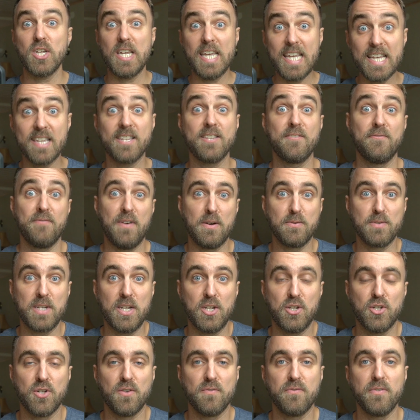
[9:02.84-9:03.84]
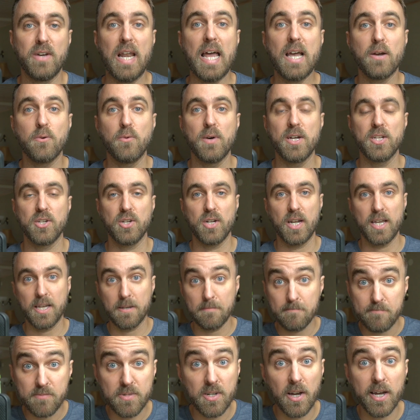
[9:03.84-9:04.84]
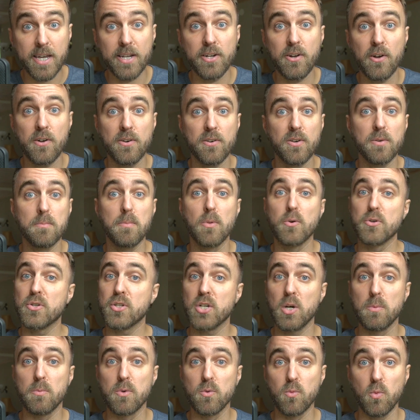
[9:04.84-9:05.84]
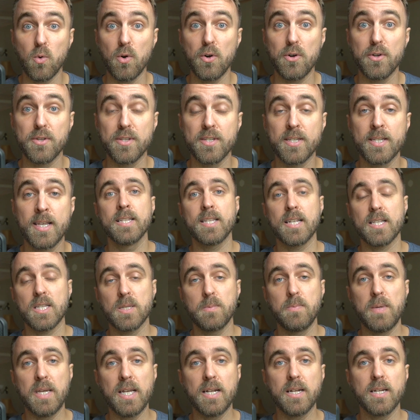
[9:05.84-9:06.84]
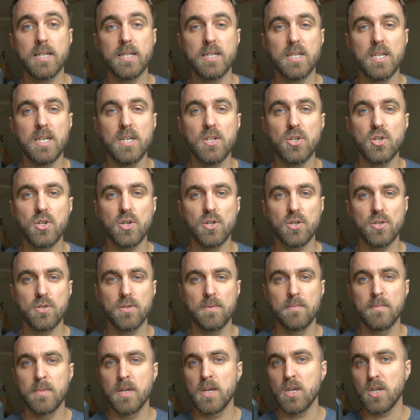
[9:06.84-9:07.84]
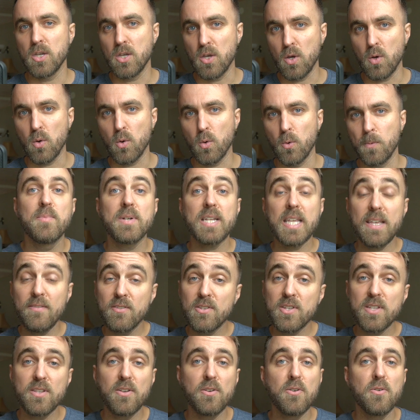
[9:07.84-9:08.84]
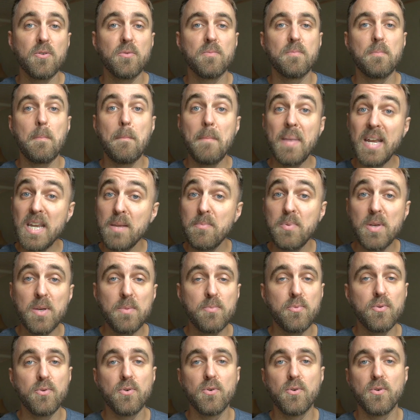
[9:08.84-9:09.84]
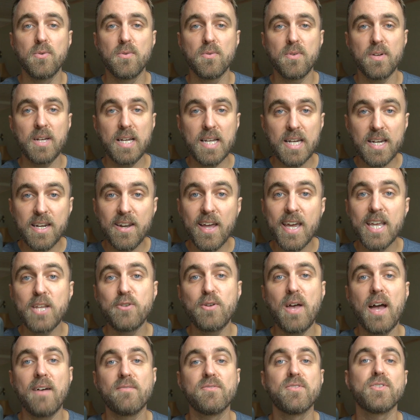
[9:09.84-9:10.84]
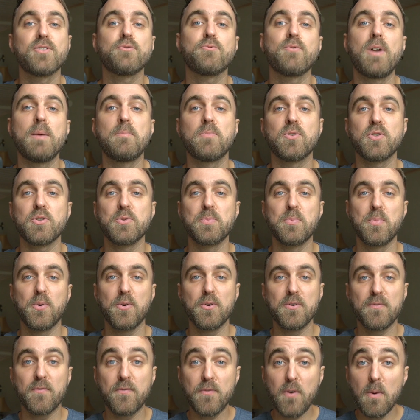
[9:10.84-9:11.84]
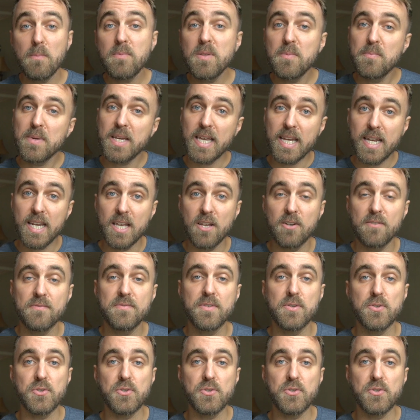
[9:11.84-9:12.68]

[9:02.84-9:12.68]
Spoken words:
is the foundation of a language, like 900 most common words that Speakly teaches you. But even still, many people like to have this grammar support from the beginning of their